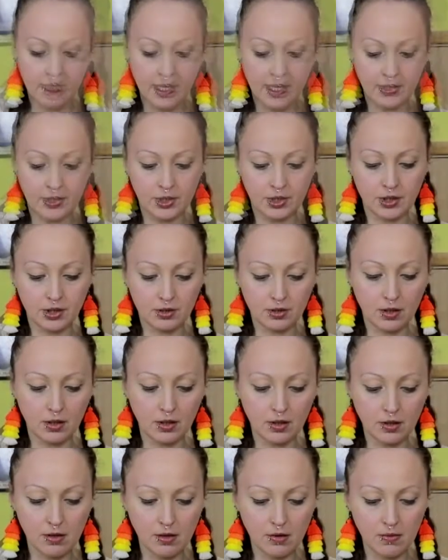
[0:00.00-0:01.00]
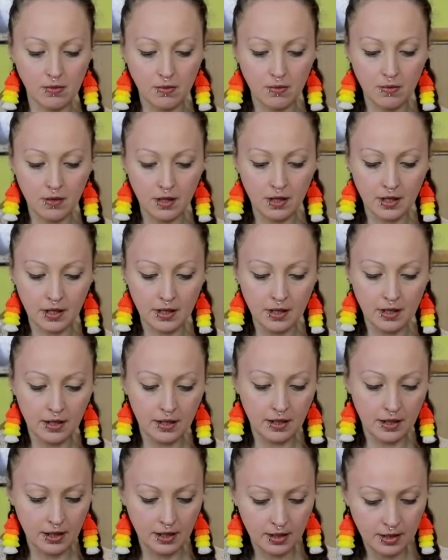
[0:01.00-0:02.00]
Right, so
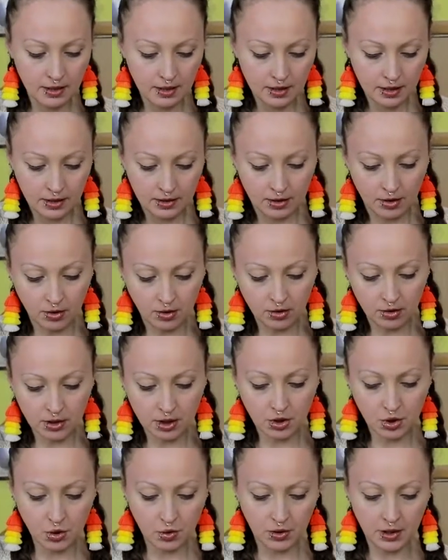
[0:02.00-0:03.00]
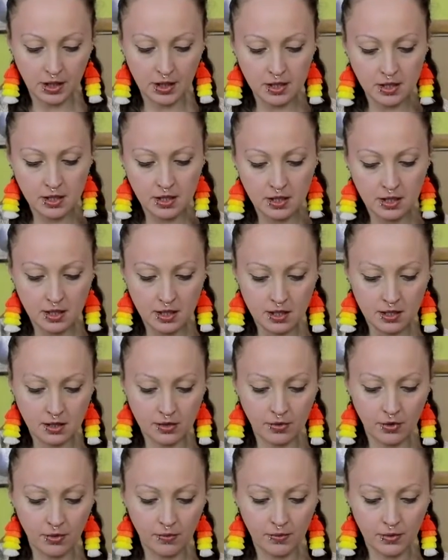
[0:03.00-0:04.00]
the coconut sugar
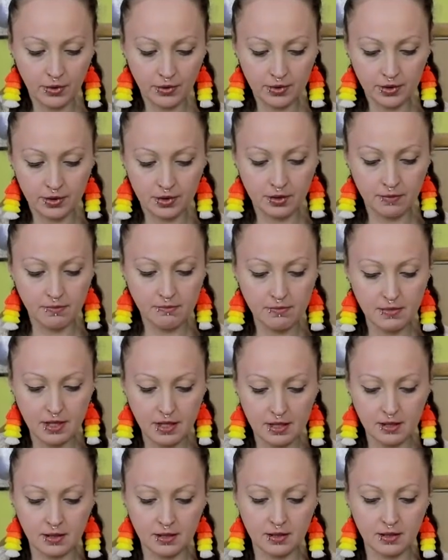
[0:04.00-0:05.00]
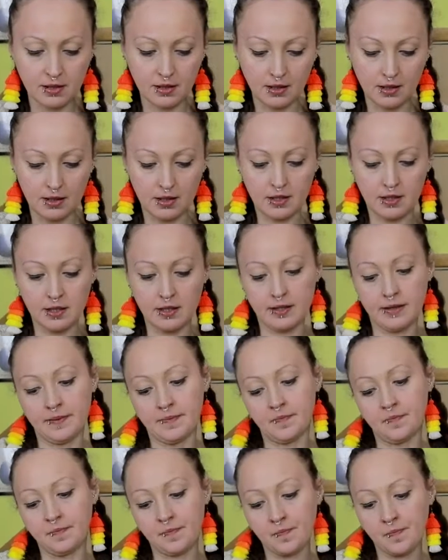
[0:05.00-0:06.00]
is almost mixed
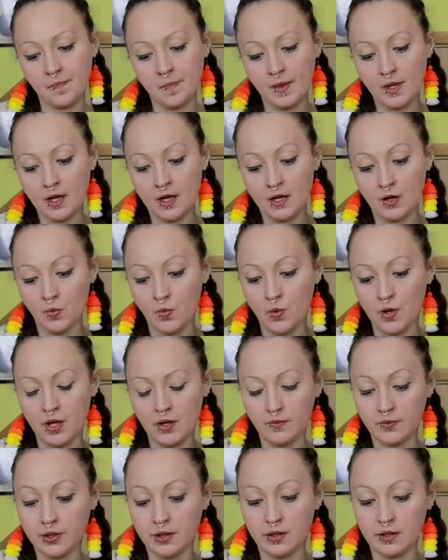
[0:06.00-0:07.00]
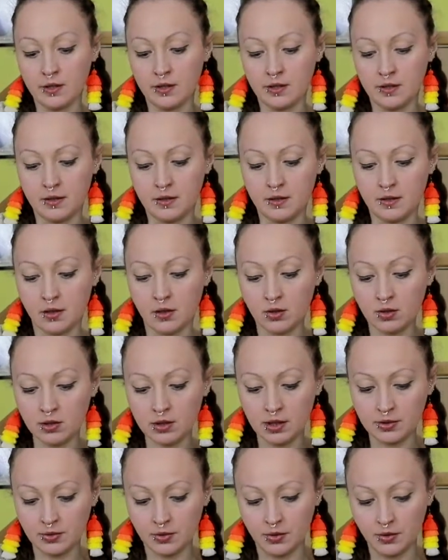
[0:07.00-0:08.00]
with the
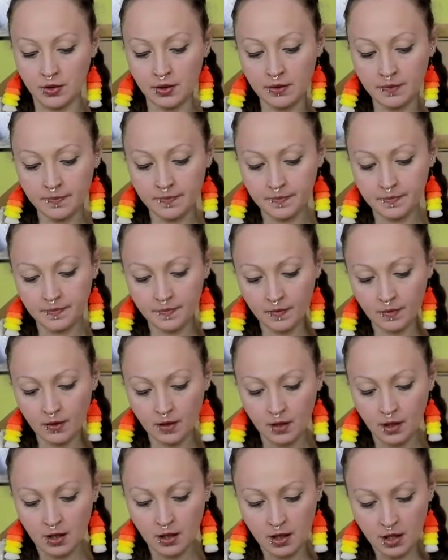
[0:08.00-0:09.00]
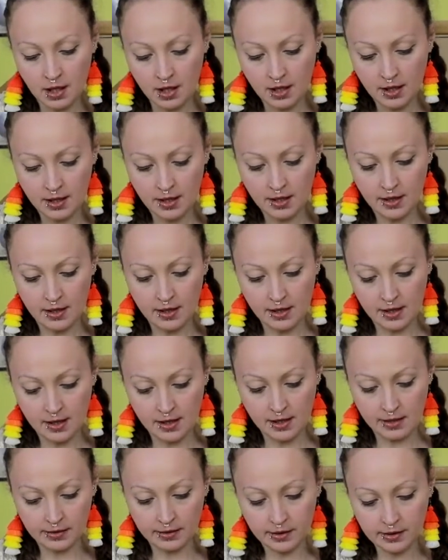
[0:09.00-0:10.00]
coconut oil,
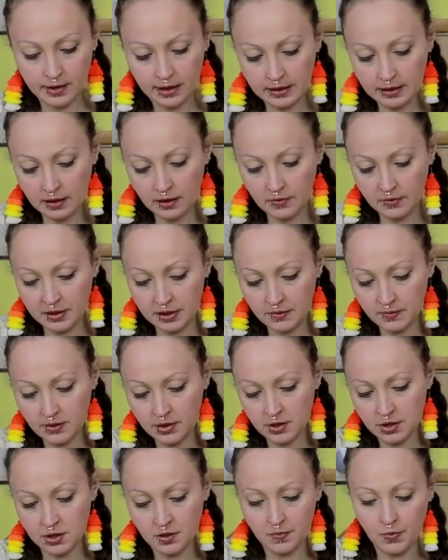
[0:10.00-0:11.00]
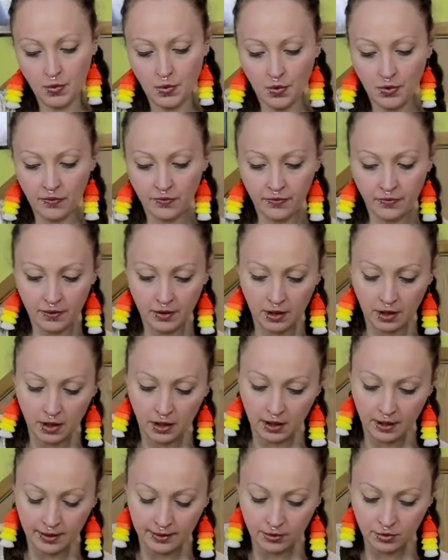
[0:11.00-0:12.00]
and it's getting very smooth,
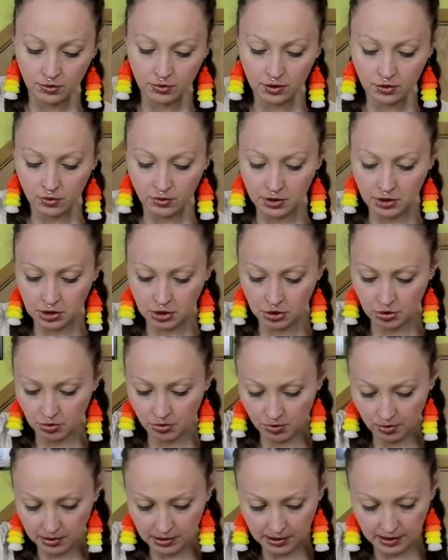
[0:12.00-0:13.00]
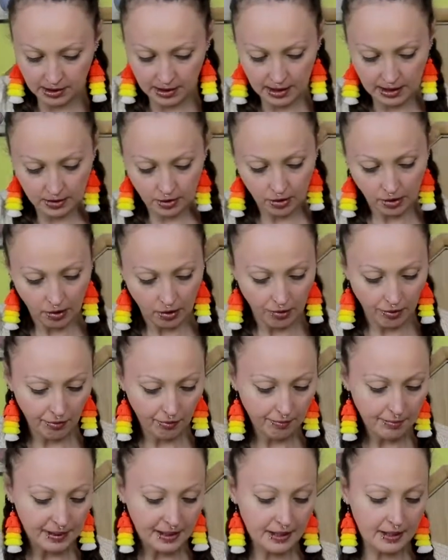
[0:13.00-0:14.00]
and you need to ensure that there are
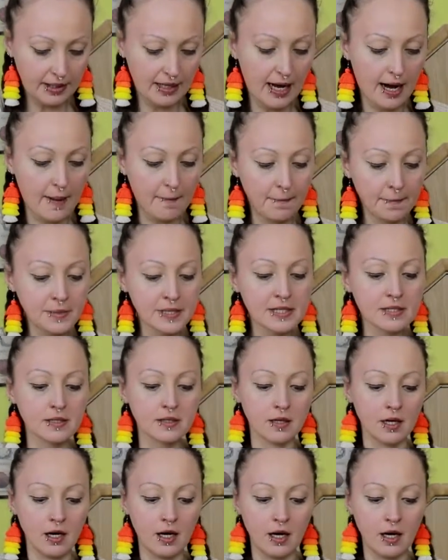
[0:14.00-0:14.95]
no big lumps,